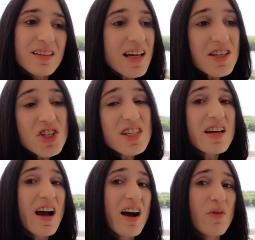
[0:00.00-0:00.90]
that's just
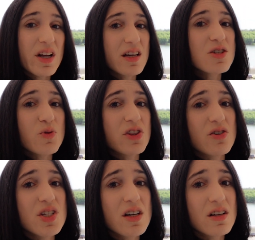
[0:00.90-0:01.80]
like how it is with
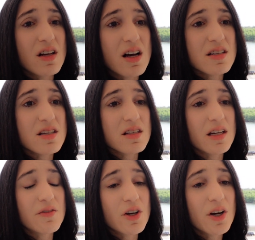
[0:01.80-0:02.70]
those sunglasses.
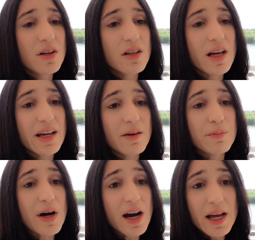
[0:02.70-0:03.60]
Like, if you're gonna like
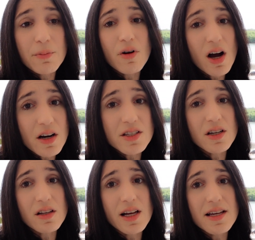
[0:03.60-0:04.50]
buy Prada
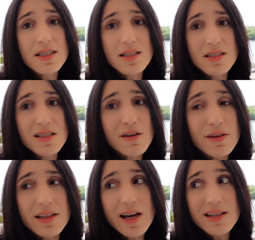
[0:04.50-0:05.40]
sunglasses and
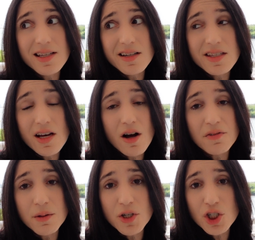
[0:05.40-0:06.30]
stuff like that, it's gonna set
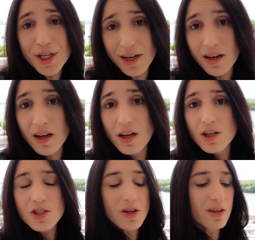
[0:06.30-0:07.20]
off the machine.
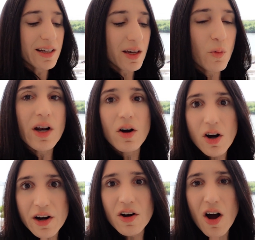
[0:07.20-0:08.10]
So like, it went
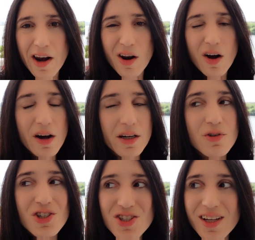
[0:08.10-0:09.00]
on and on and on.
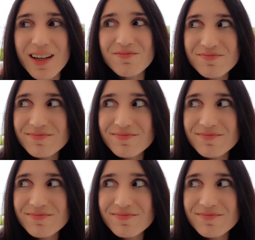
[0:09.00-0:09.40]
It was just like,